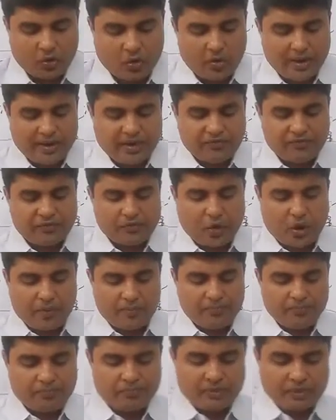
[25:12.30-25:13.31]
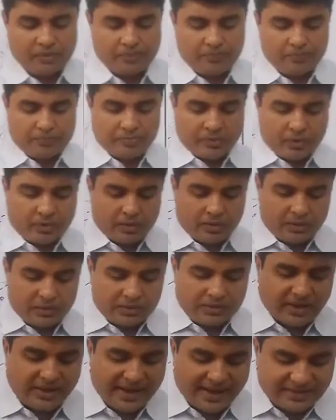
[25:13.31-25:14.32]
going from
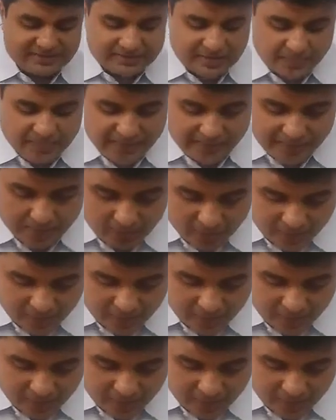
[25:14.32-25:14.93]
the denser medium